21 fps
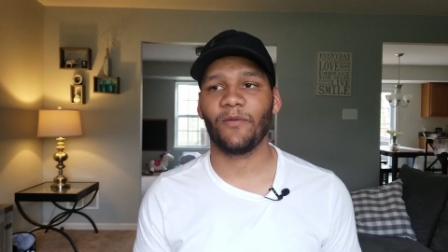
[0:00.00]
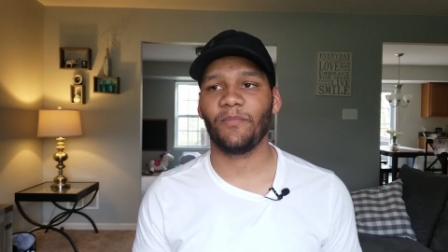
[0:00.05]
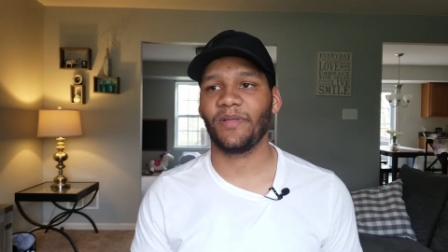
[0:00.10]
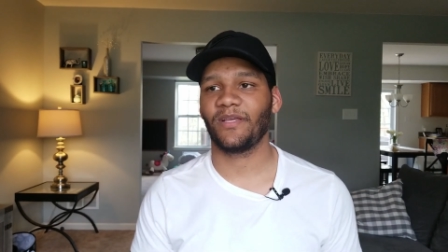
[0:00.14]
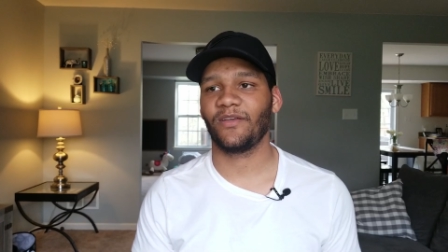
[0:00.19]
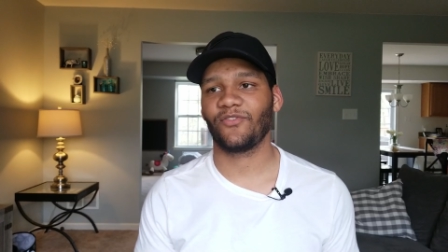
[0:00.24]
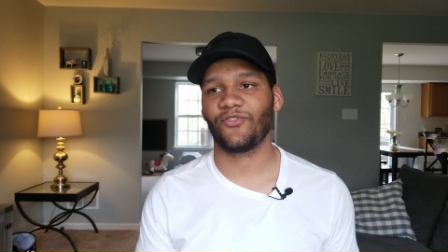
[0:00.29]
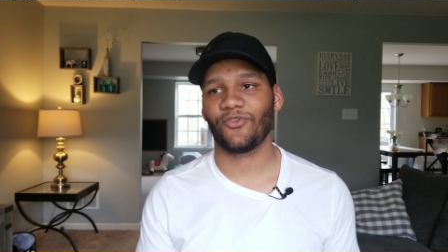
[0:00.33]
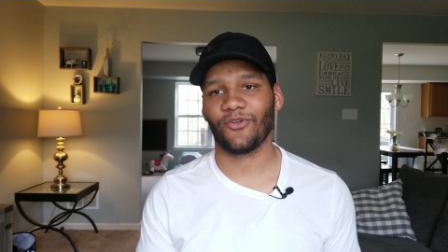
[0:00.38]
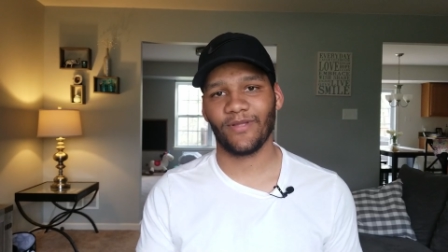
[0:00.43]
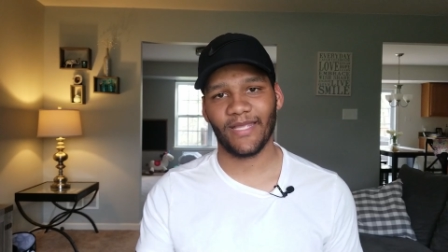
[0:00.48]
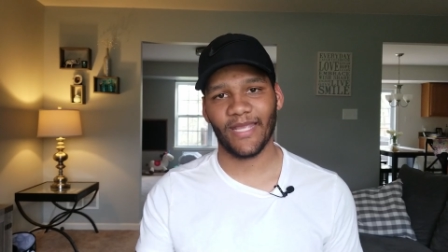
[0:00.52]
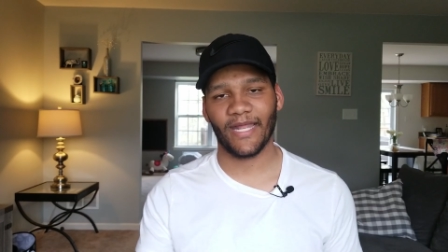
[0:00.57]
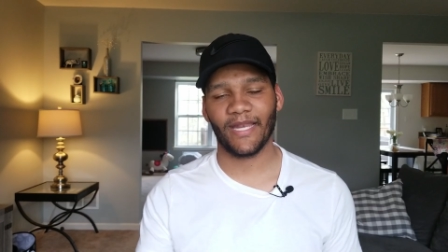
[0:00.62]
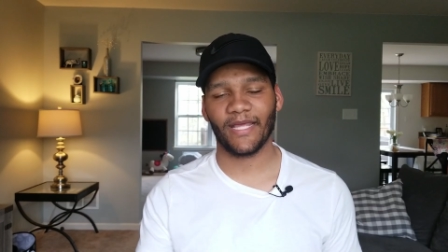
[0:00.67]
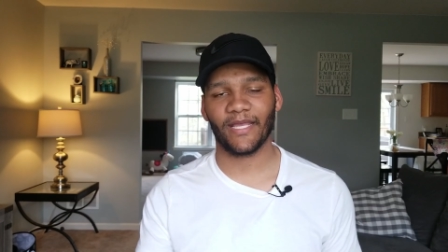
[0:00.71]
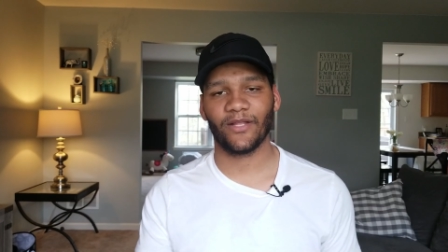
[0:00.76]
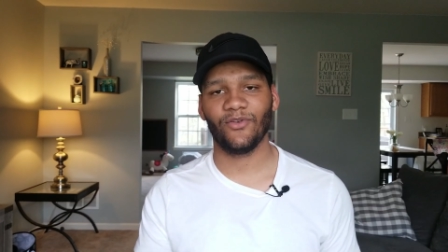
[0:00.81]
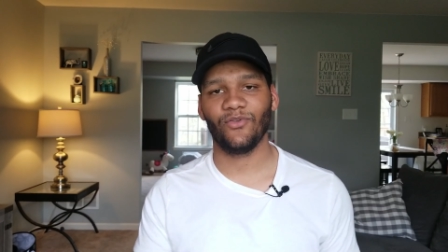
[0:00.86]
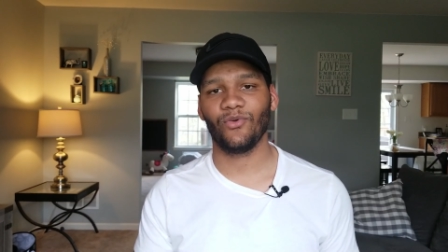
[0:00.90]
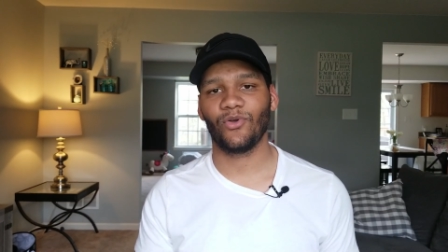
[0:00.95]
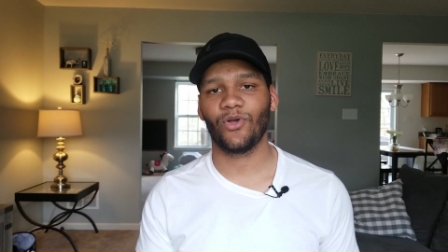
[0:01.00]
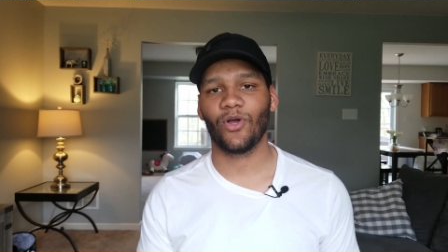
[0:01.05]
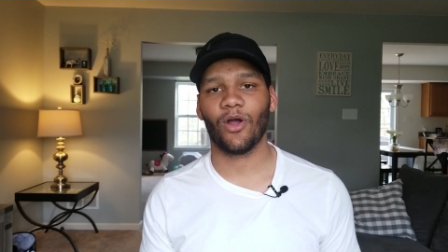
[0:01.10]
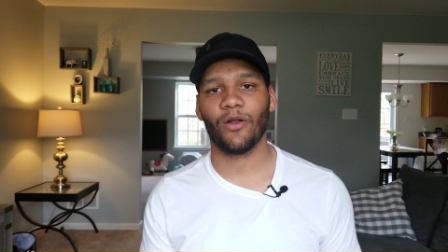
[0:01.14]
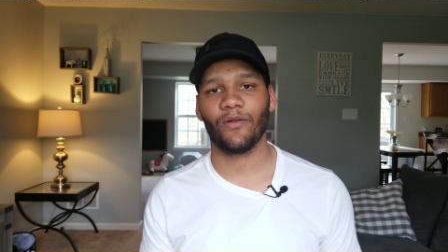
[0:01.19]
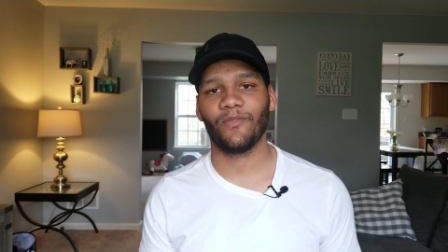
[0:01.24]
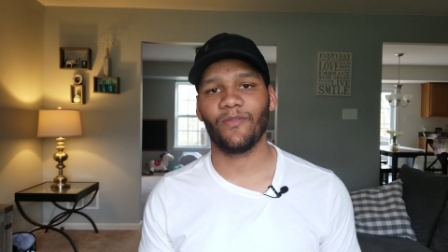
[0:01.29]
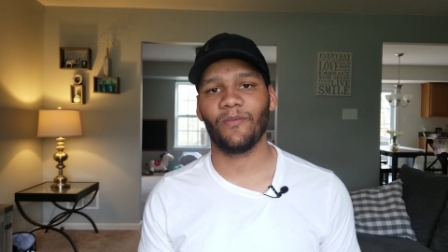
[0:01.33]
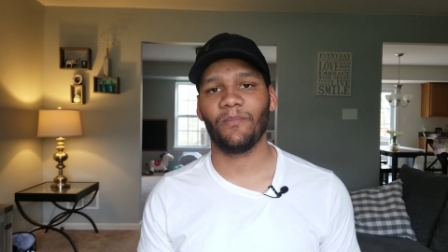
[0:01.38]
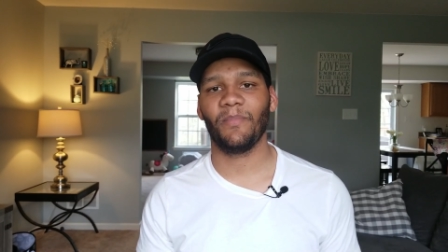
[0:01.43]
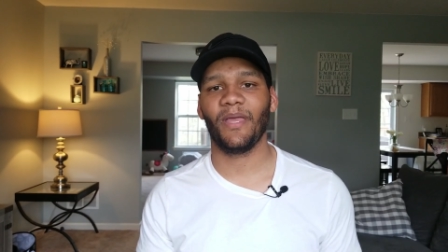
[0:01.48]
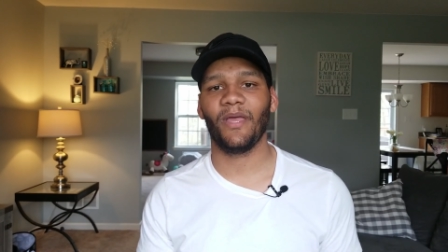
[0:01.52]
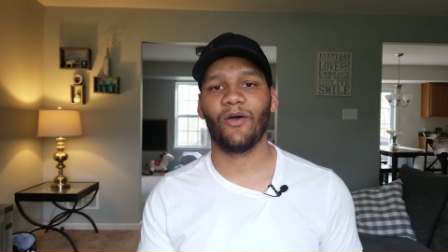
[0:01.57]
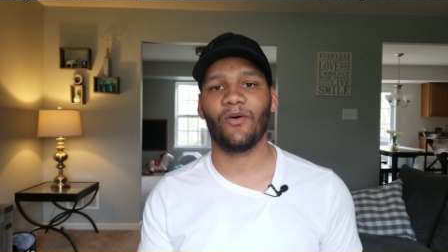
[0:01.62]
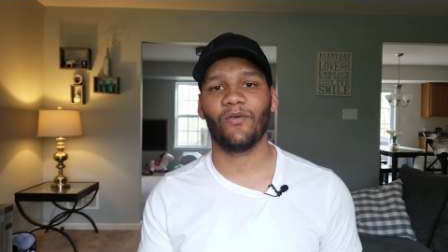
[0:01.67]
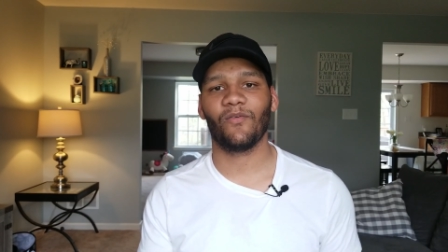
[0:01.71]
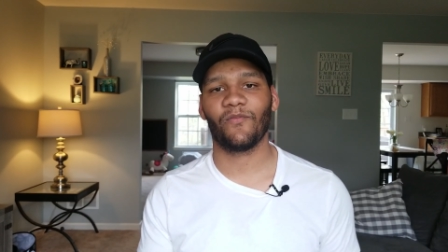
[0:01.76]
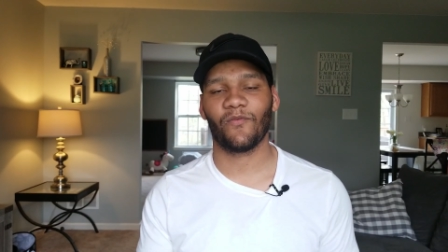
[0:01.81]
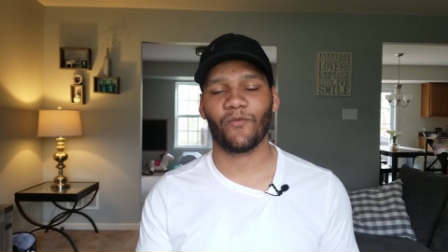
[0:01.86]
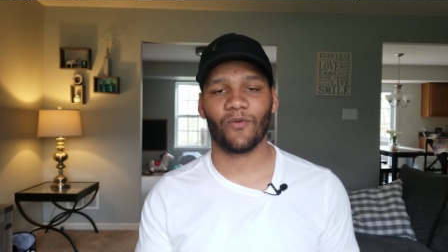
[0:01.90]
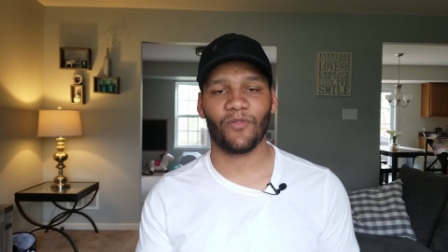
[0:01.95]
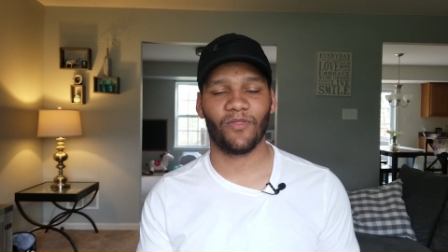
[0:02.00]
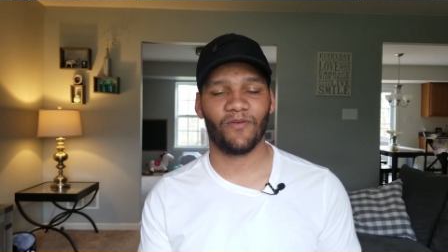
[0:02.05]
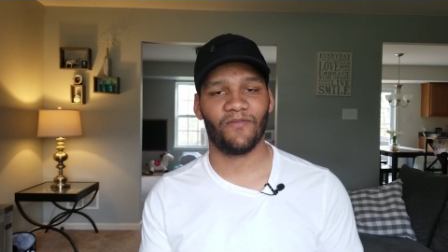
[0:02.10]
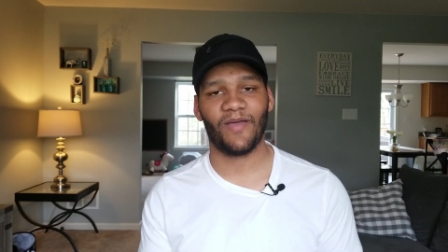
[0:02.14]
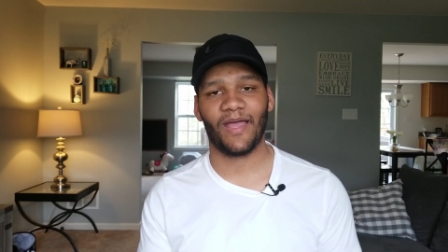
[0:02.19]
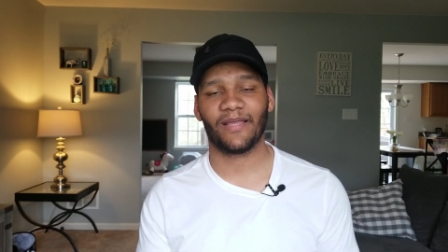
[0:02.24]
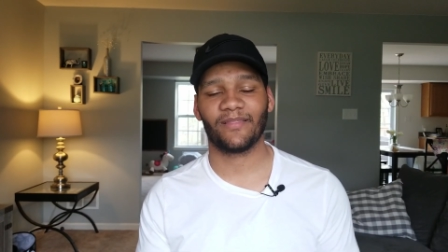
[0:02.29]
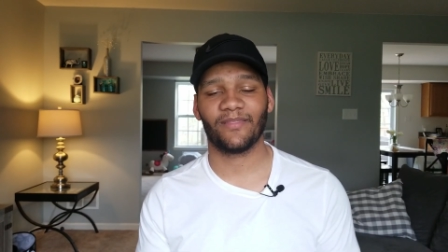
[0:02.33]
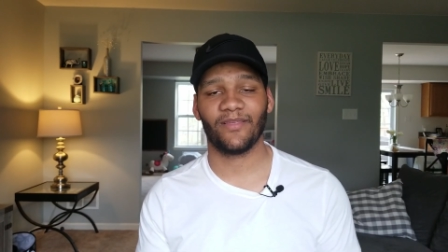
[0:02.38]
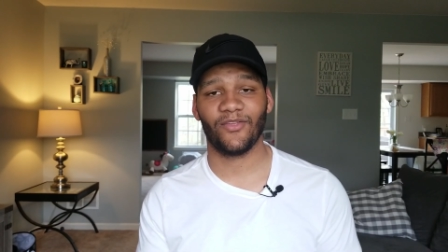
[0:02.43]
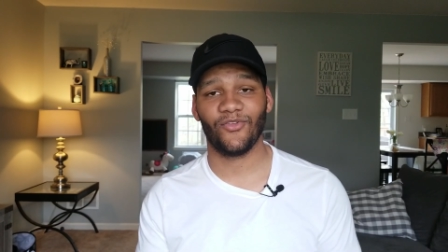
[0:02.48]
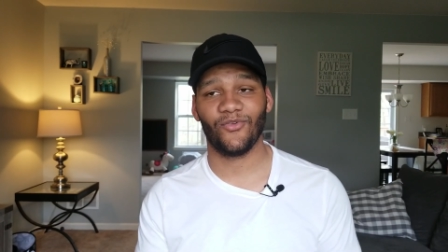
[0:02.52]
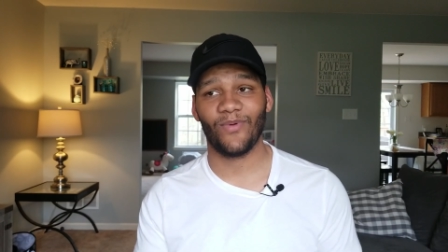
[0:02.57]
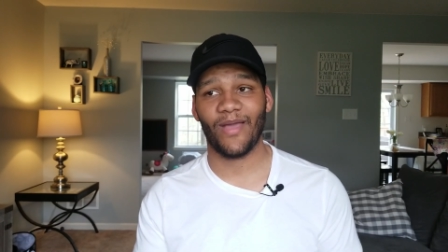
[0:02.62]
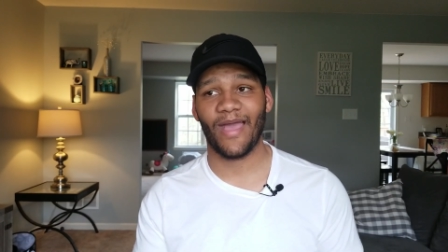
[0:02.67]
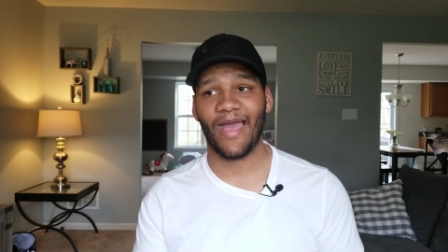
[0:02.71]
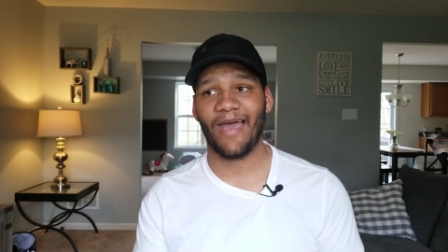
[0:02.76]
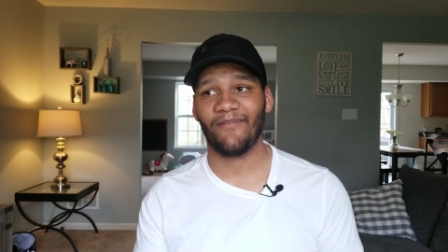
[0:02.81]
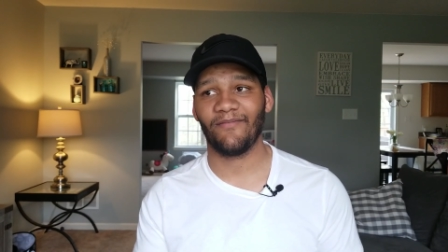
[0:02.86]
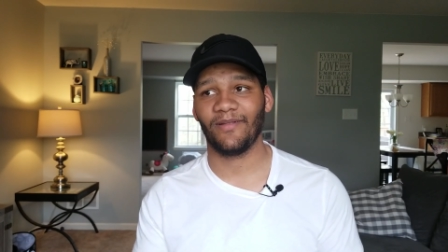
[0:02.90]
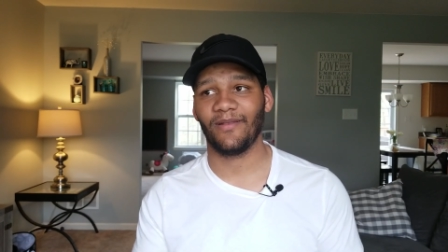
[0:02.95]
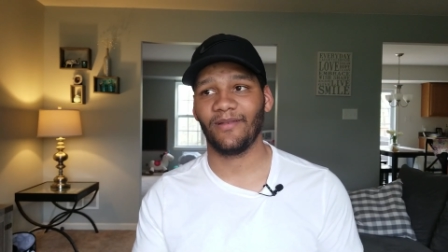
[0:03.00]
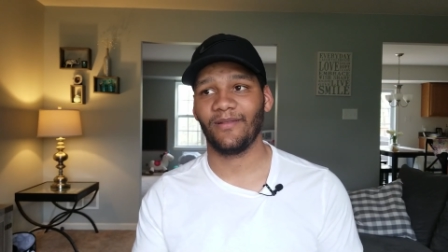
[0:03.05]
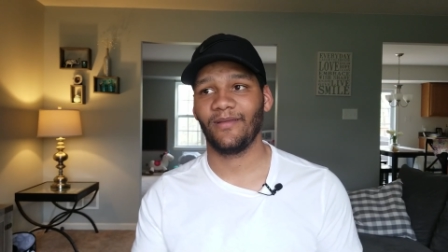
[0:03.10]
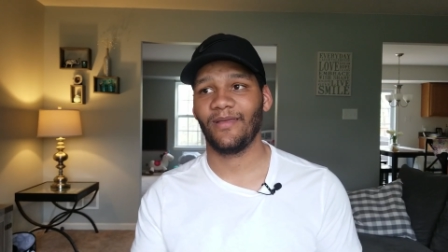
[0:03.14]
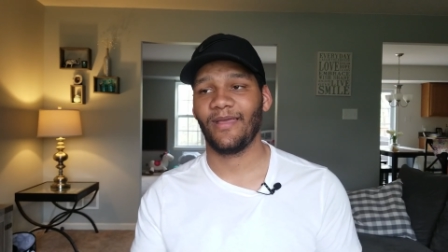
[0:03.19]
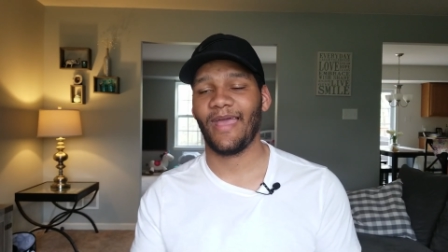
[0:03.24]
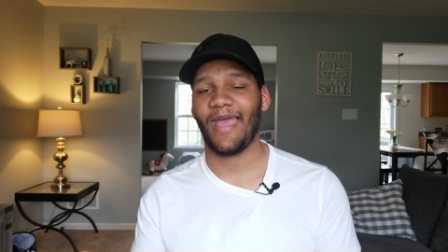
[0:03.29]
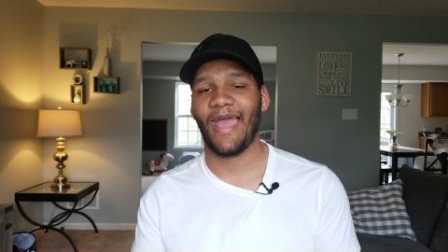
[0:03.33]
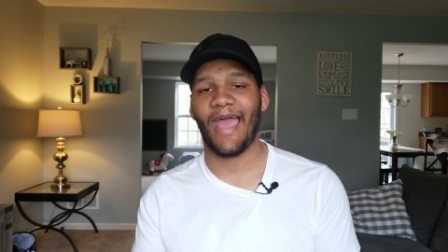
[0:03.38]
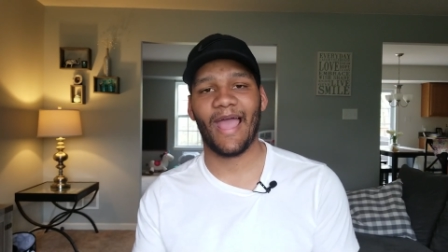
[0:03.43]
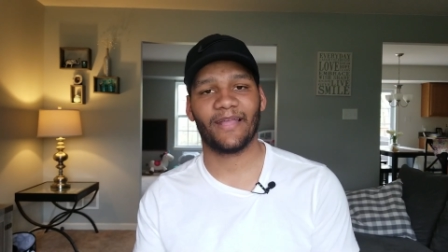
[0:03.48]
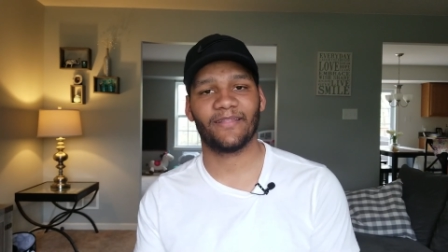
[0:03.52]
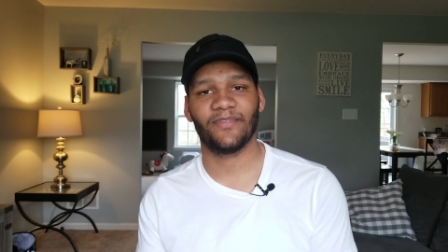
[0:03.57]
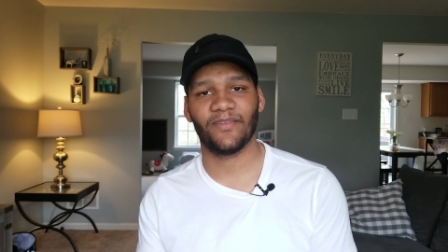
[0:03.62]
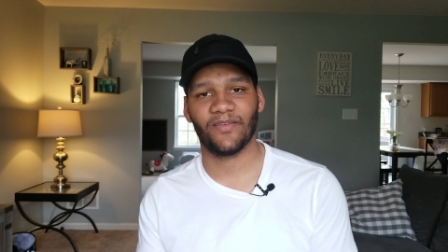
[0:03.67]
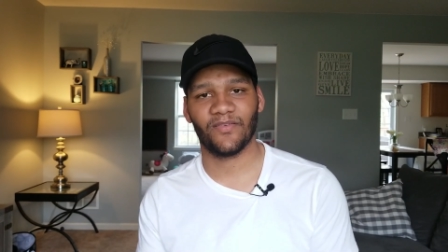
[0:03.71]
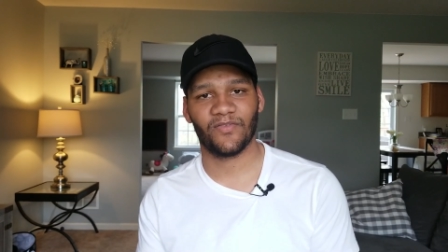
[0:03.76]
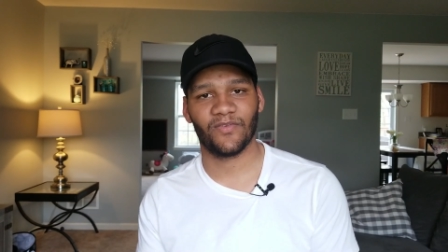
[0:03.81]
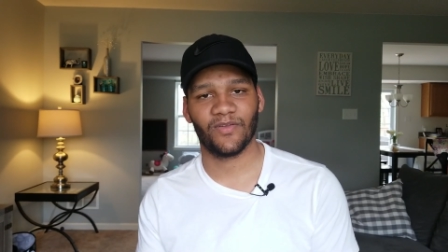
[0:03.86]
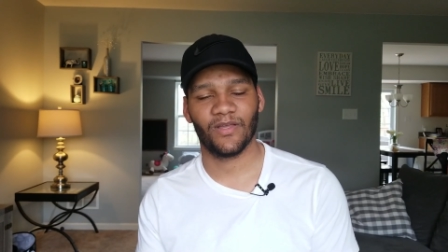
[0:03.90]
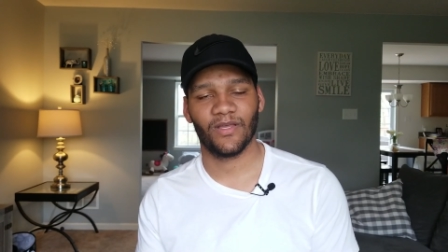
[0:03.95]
because you're getting a new card in the mail for the fact that you have it active.